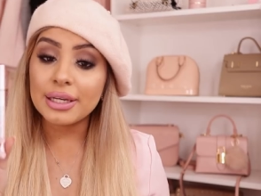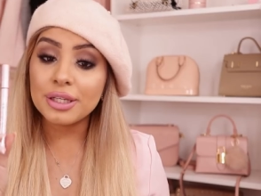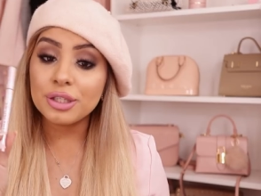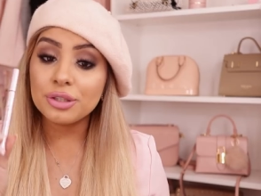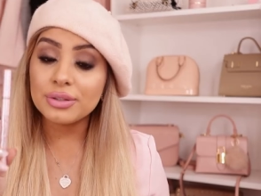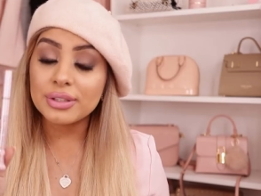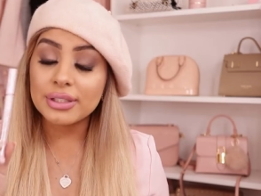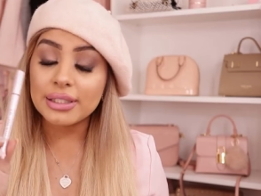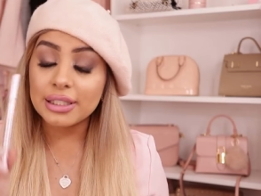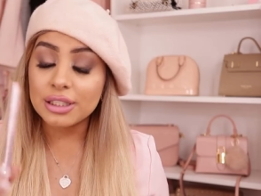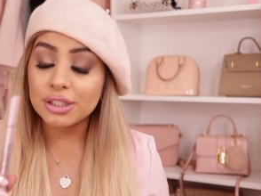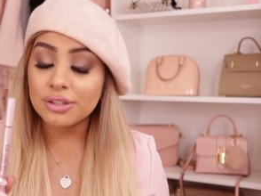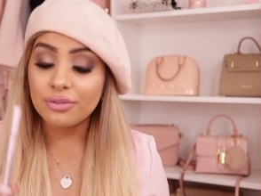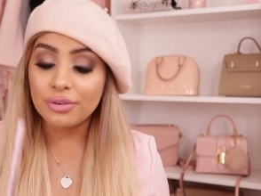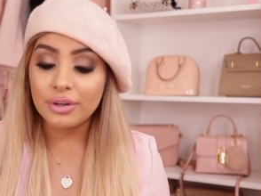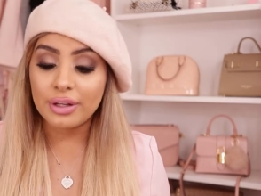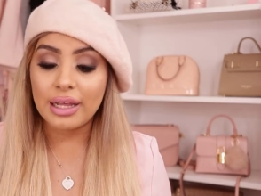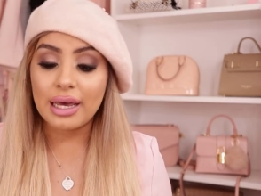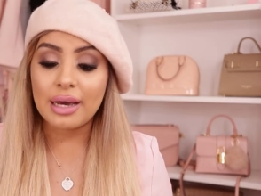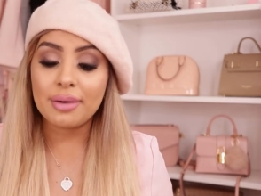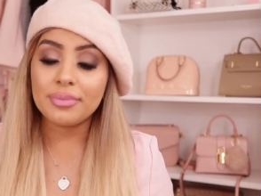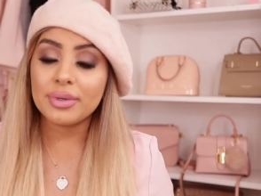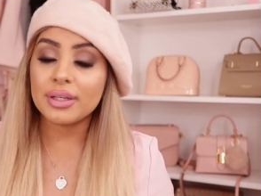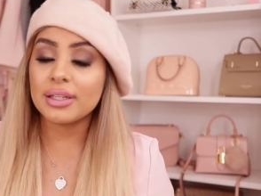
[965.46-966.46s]
I use this for
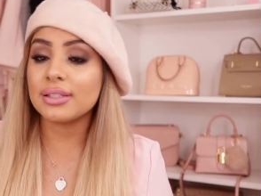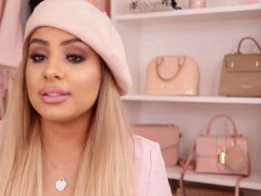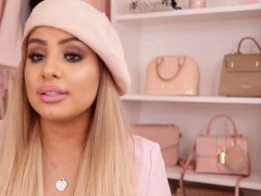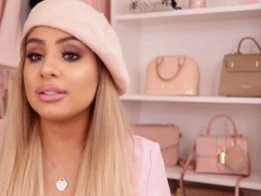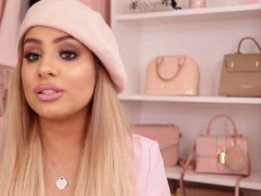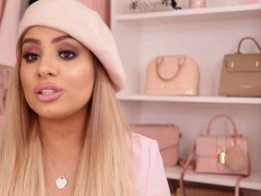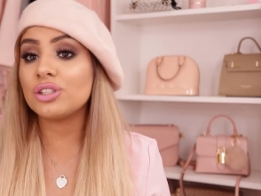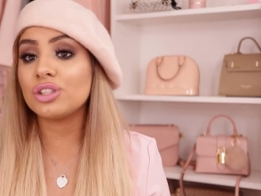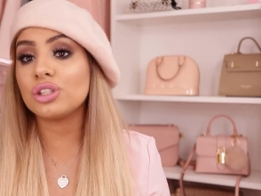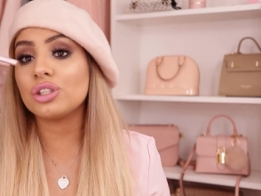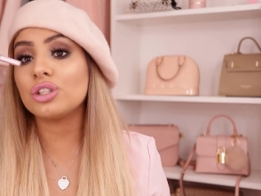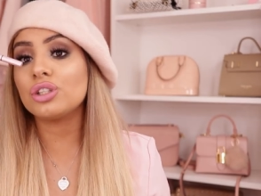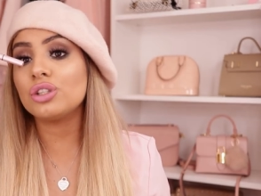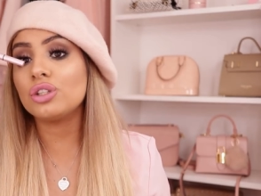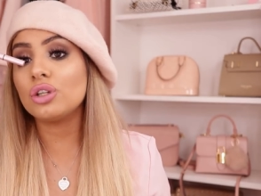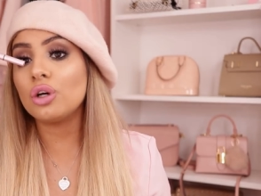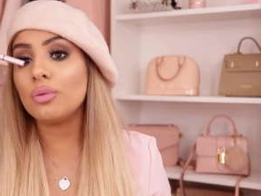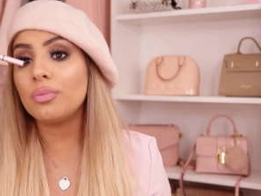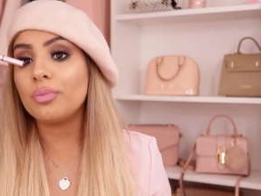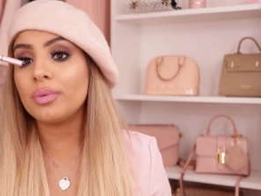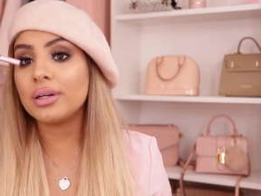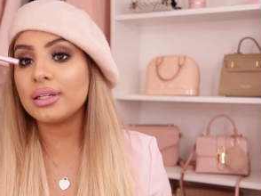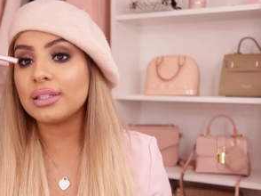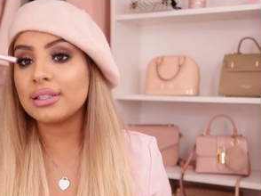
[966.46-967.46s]
that because it's just
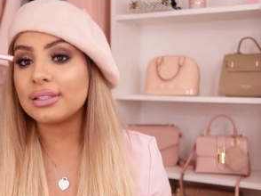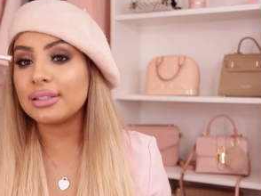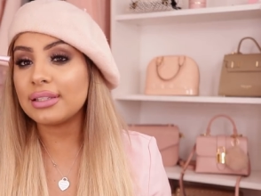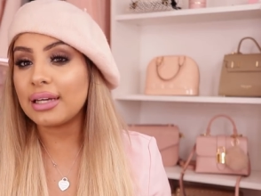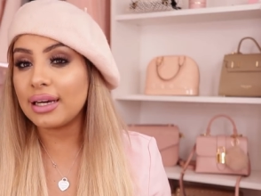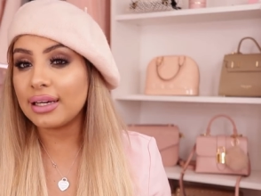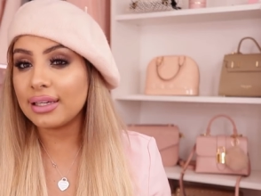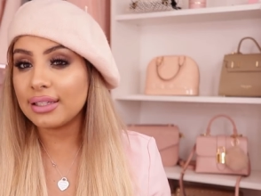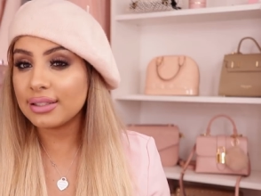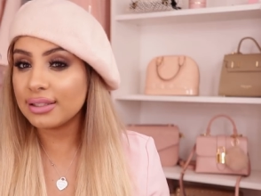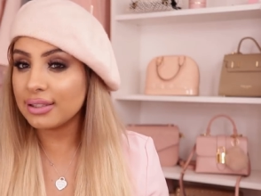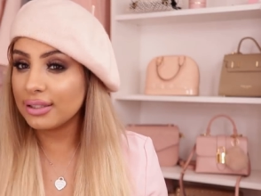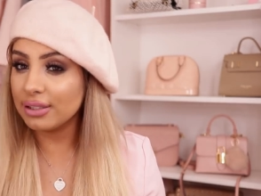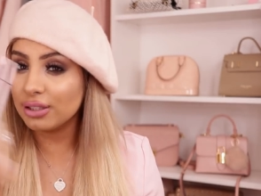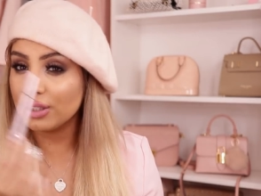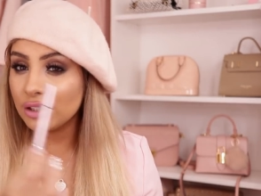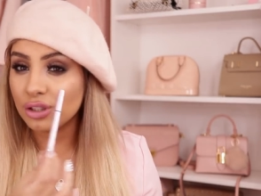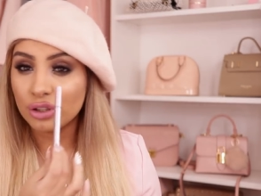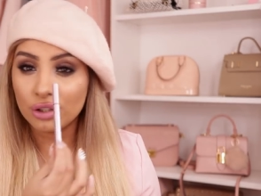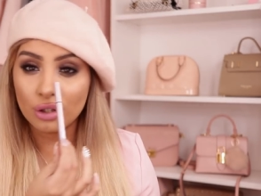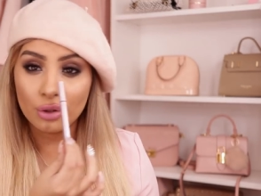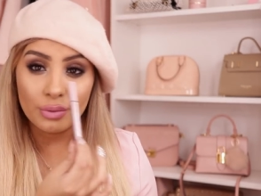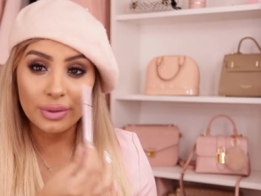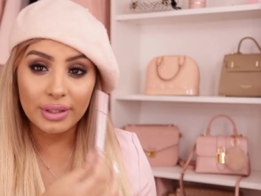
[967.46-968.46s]
so precise and
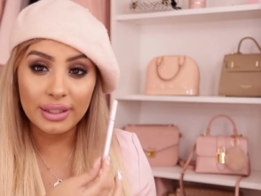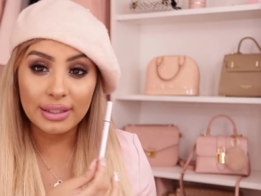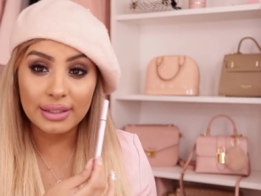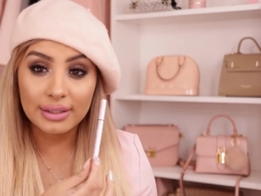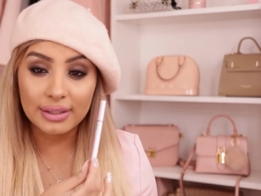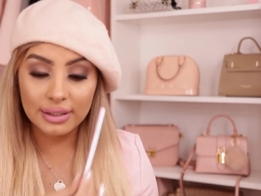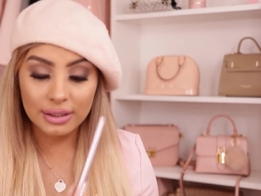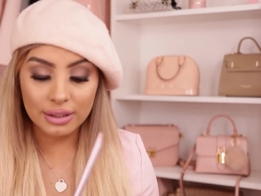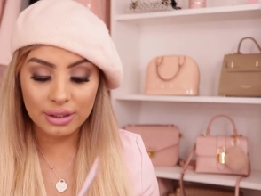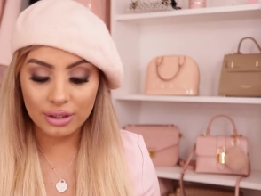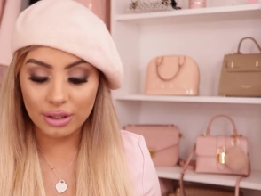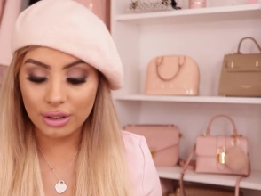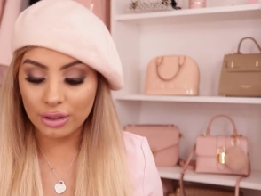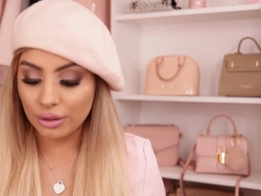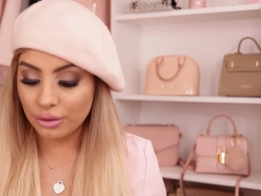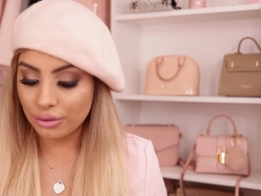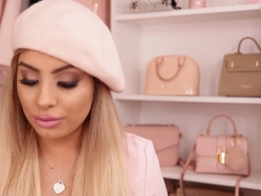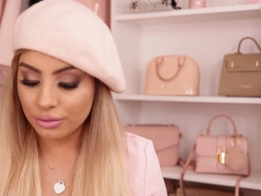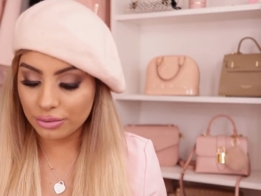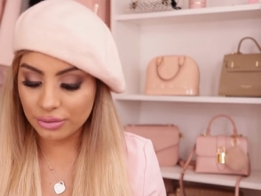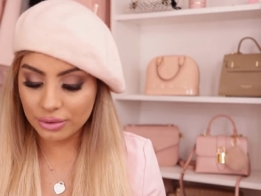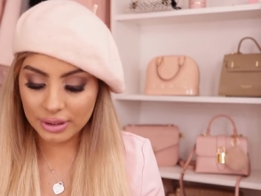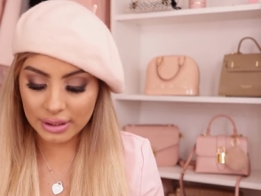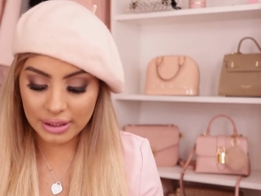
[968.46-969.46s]
so easy to
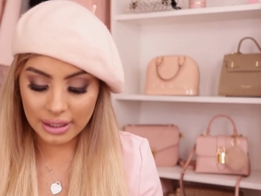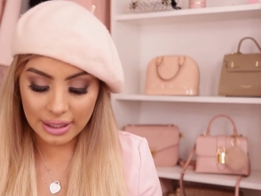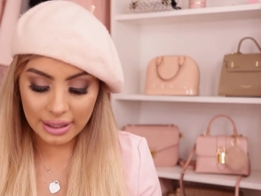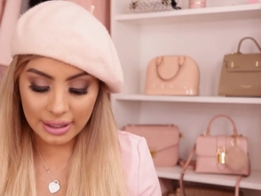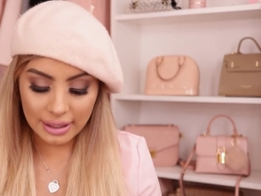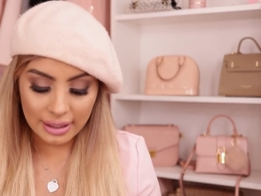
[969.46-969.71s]
use